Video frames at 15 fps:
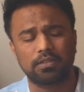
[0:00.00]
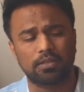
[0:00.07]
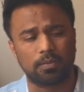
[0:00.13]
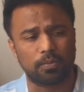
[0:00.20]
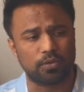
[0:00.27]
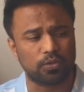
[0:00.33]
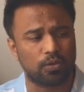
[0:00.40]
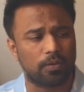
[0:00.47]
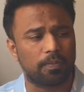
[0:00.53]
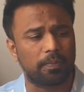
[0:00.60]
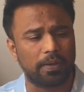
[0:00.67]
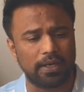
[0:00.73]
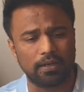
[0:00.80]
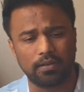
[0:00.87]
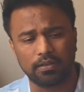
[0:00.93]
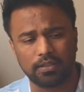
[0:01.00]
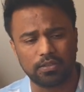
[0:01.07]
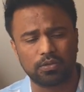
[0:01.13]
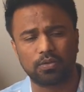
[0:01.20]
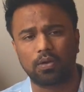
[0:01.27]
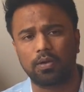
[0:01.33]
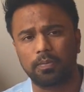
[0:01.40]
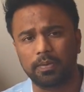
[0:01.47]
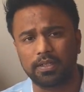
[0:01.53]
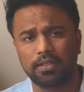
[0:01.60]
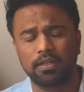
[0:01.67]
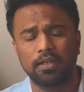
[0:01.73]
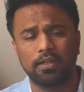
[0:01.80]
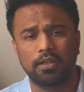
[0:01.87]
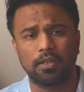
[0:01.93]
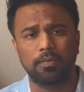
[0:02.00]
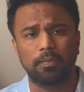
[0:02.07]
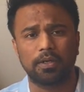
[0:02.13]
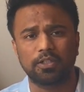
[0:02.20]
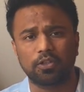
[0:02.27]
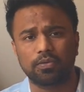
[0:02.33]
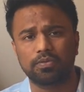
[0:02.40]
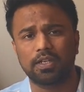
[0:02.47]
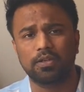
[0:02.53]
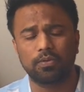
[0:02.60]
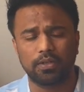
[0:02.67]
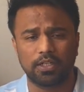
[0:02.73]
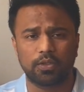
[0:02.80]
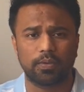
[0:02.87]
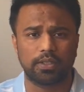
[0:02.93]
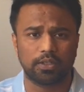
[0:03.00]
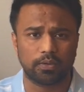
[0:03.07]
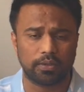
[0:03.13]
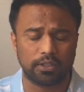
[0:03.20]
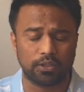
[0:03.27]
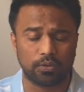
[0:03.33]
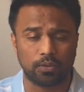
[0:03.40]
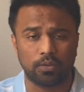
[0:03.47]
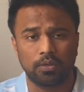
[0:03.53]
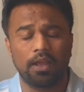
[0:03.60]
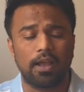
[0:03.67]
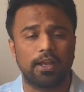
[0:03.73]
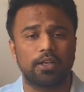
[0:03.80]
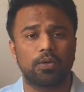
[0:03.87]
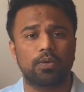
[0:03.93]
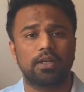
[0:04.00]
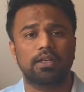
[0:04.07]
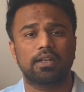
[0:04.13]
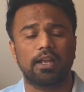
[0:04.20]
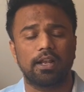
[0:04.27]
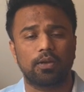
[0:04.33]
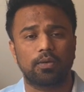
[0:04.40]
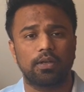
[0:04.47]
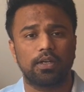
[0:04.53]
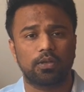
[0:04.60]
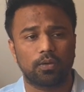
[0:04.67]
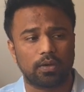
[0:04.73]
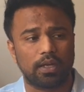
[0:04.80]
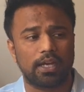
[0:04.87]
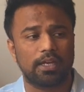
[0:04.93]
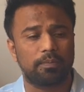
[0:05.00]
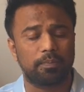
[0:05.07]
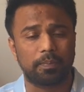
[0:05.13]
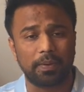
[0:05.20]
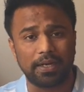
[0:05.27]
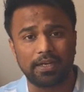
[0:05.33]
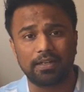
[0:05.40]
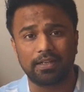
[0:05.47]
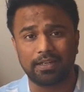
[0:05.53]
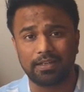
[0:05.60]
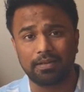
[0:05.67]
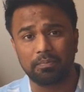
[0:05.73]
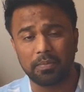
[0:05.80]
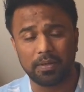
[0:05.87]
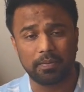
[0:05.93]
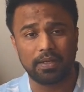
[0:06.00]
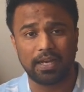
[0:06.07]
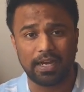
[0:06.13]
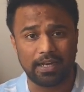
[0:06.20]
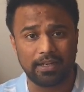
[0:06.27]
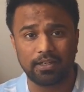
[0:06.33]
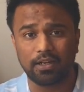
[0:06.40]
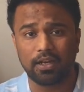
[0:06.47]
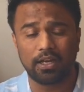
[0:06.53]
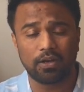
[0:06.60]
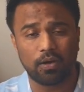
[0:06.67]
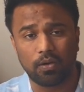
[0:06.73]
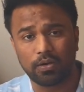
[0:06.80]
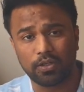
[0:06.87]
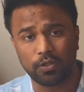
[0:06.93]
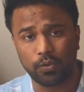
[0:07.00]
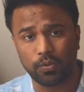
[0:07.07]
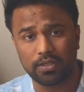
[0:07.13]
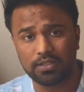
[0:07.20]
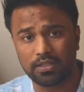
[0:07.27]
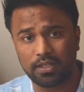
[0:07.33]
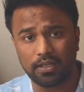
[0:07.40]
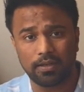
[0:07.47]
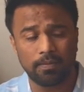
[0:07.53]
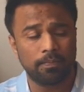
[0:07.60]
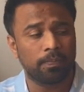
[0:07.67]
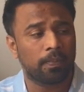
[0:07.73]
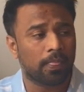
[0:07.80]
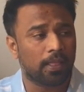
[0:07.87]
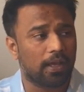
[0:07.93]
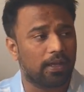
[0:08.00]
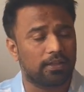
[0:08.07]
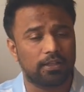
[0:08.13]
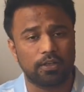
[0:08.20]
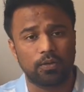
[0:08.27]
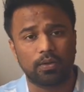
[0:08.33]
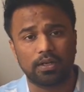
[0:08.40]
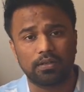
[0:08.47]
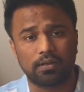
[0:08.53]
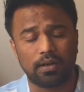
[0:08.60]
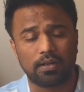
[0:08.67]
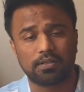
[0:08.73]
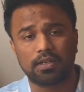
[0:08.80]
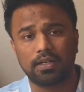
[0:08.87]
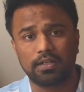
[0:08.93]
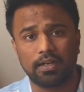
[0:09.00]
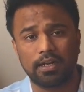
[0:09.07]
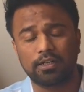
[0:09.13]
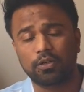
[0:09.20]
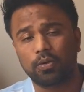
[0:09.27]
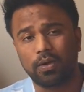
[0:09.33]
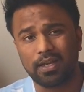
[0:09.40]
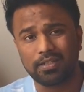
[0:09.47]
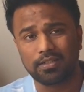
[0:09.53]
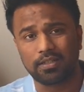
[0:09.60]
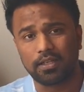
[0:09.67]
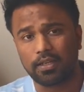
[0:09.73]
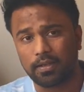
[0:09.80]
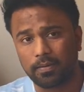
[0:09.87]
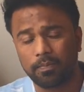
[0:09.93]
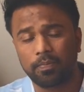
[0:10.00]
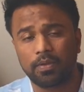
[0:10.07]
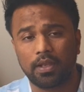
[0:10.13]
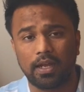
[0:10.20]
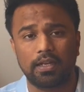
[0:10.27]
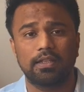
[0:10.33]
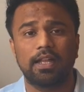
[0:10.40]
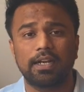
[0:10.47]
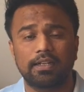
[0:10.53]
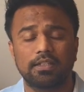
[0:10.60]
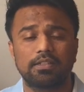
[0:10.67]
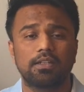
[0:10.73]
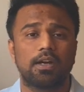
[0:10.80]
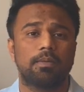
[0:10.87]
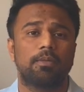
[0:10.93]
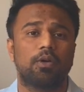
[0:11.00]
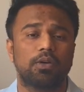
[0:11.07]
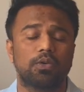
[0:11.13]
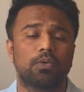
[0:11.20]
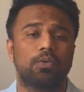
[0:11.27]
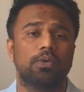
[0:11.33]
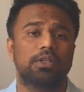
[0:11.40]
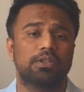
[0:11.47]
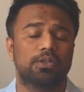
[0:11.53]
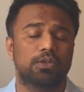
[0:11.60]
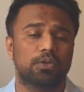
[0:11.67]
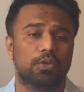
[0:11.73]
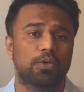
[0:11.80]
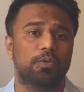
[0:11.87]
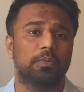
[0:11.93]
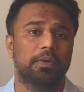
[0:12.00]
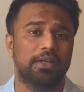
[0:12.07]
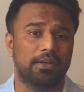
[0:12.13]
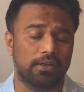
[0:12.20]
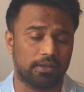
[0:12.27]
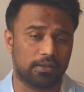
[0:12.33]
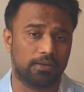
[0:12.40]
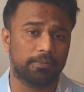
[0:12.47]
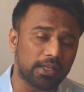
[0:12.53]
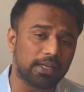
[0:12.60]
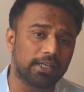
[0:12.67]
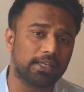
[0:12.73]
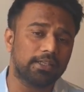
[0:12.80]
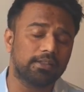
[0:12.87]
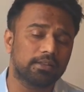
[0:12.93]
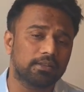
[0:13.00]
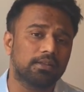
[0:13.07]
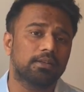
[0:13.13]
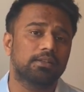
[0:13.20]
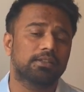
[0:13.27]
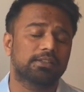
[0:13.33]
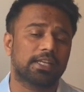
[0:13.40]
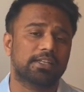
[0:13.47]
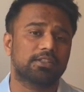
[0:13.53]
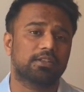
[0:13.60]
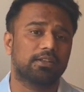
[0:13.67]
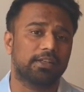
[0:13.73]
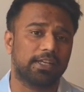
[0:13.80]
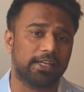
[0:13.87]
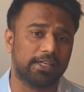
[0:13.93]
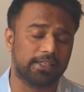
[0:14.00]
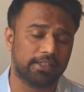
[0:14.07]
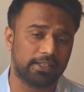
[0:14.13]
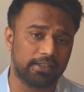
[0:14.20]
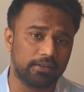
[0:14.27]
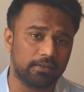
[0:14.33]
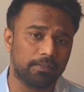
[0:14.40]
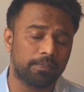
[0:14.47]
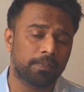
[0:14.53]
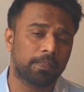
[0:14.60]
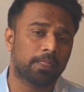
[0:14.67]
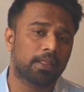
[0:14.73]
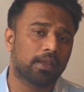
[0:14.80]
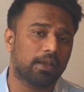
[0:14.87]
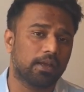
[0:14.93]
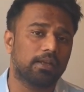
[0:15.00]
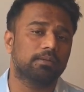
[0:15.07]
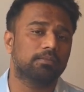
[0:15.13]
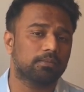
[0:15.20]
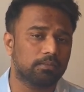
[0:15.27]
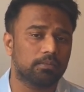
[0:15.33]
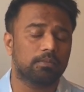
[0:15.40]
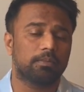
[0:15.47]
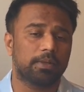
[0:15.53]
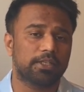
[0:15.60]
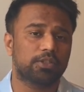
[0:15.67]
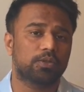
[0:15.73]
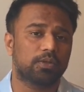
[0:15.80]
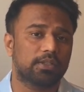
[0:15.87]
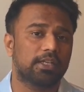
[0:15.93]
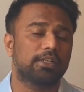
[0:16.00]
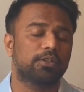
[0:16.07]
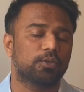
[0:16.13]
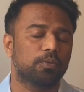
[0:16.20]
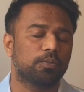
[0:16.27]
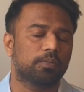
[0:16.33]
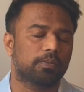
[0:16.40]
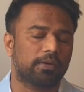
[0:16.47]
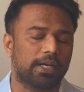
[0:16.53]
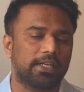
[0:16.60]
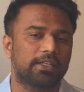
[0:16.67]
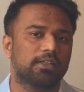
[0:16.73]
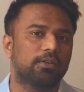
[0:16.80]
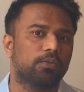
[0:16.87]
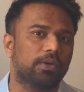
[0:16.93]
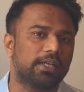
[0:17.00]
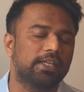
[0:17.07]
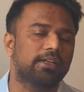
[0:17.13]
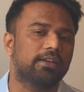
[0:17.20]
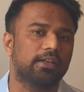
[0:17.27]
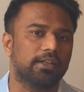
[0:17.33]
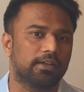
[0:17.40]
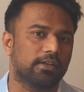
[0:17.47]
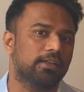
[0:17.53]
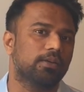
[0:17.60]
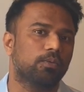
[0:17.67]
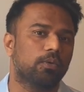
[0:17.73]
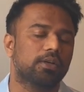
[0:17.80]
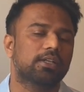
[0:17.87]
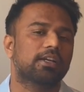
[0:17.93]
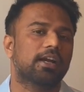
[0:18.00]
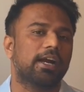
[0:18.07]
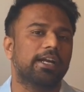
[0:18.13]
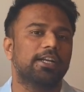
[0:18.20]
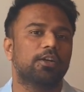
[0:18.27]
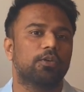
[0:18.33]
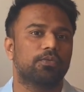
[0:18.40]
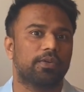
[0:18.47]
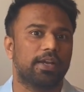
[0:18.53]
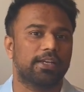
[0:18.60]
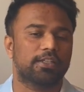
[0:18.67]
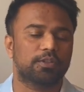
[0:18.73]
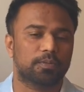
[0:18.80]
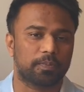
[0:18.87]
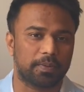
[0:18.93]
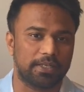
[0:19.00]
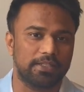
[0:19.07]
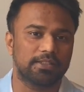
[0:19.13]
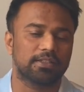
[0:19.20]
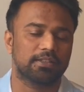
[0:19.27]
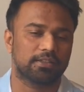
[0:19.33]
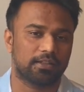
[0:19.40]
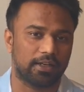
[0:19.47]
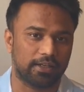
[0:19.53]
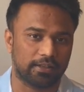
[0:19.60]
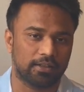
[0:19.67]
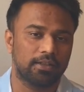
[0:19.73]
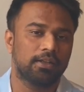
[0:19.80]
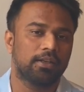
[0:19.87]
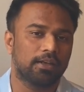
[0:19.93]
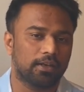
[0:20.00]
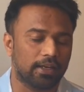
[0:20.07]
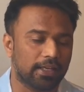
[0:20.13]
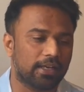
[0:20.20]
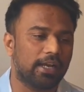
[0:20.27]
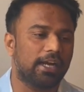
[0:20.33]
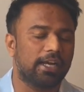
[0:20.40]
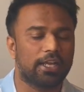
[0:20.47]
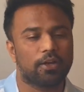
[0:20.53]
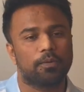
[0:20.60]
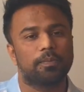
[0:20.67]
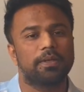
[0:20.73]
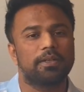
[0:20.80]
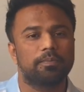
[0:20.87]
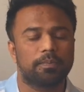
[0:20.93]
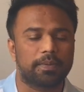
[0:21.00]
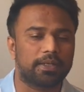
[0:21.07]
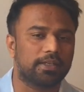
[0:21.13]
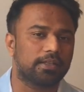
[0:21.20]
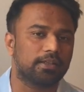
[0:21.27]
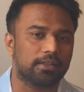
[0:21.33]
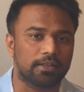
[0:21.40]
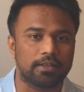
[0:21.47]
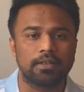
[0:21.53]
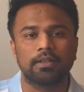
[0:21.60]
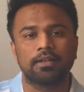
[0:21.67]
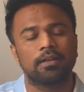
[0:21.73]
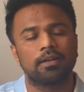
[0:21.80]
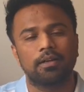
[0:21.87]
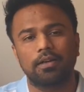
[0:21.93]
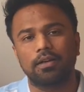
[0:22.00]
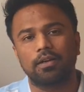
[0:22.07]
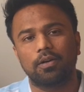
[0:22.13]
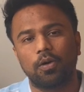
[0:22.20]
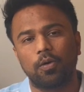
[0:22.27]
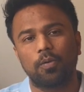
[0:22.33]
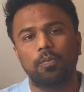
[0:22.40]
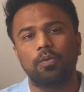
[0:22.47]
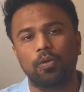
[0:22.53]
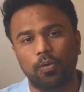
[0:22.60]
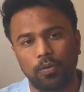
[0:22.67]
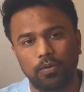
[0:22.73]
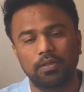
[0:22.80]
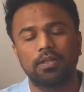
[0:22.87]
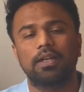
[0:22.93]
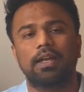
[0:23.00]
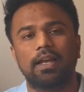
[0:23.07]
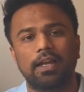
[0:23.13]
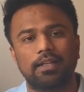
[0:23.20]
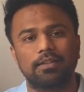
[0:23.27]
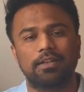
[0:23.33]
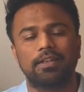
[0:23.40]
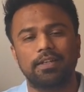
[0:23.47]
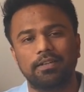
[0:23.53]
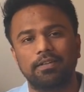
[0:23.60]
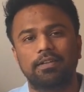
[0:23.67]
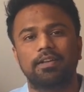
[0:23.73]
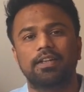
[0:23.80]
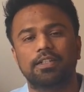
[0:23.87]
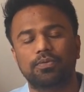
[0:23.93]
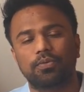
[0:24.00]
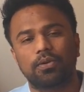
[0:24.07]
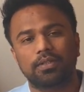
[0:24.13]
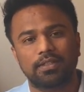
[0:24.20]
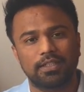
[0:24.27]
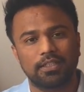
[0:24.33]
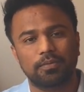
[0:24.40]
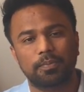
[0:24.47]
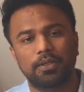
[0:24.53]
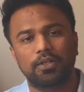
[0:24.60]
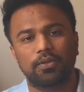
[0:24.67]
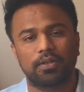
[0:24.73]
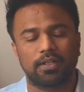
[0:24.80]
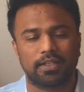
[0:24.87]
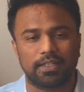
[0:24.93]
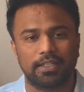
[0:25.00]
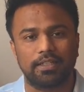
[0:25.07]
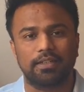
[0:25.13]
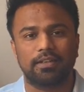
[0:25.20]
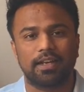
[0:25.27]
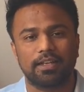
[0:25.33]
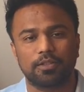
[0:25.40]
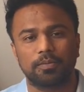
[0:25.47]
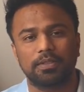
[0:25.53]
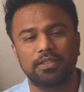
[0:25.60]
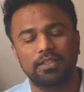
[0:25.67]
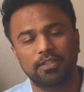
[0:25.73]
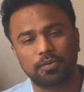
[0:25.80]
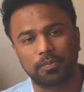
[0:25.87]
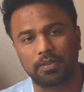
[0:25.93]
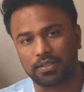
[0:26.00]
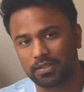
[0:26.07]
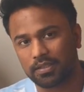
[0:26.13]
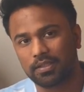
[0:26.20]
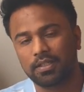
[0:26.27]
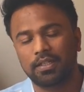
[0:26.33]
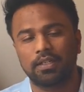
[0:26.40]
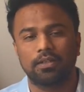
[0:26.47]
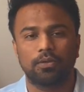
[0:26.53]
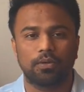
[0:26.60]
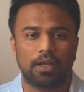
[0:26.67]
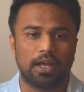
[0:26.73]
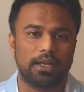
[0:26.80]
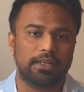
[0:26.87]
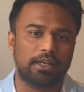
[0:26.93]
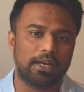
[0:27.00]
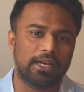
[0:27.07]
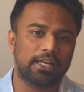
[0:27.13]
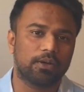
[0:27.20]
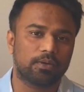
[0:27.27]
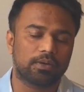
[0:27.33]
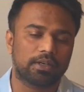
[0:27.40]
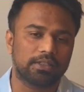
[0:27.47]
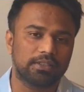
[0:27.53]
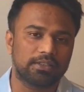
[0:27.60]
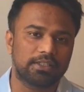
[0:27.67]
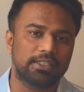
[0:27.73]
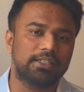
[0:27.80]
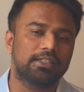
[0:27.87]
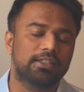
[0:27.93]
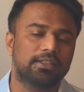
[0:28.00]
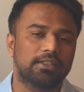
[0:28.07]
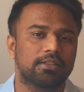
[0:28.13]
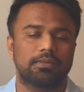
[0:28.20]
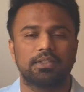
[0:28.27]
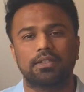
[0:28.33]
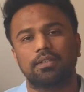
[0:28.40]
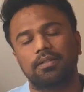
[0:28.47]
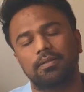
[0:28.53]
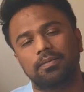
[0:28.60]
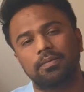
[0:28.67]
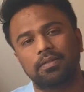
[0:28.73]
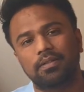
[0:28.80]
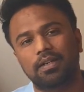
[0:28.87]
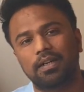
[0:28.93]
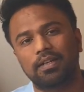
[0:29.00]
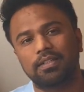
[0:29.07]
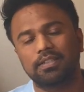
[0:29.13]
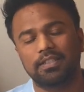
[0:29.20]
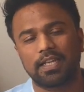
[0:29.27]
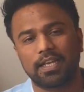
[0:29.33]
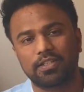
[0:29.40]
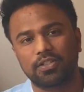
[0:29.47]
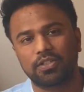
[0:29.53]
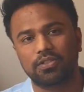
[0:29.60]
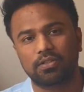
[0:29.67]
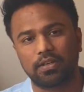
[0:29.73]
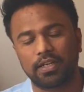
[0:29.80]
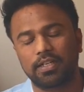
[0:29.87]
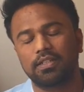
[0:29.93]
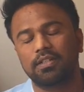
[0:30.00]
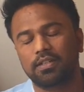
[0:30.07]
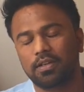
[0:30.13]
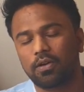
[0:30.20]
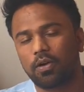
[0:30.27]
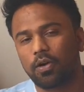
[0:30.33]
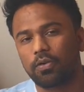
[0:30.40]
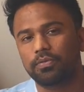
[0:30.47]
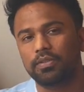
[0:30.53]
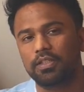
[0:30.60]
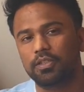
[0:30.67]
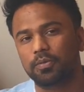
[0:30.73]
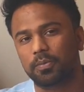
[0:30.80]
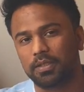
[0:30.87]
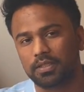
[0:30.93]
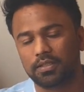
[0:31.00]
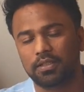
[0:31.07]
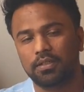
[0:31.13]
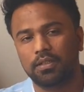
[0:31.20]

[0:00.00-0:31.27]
Suppose you have paid an installment in month of January 2022, and you can calculate, okay, I paid in maybe INR or USD, and then you can translate that to SEK, and that is the amount which should be written in section 18. And make sure that you write it very clearly. What kind of expense is that? Like, I have been paying a home loan and the interest for this particular year has been this much, and I have considered the currency exchange rate of this much.